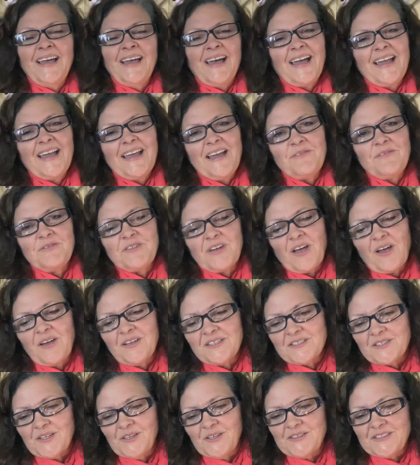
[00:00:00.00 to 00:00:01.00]
I have to
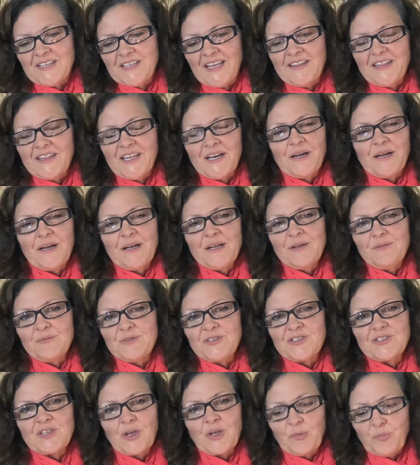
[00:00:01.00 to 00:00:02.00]
also say that I am
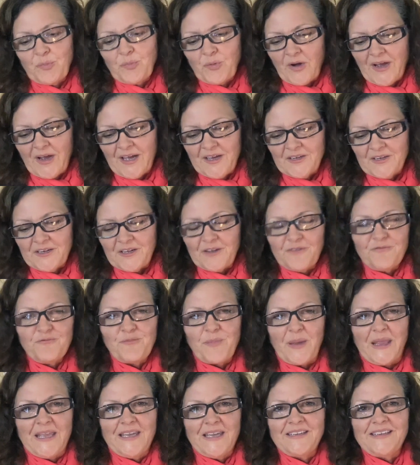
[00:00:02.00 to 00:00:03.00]
so proud of
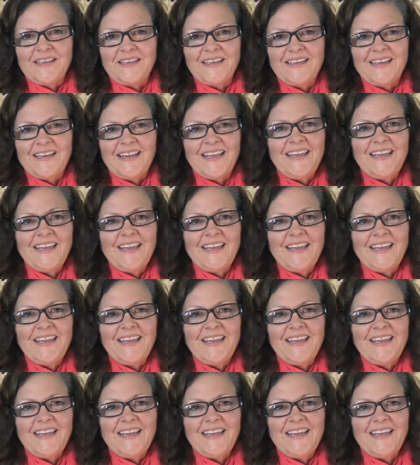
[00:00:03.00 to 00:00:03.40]
Bandit.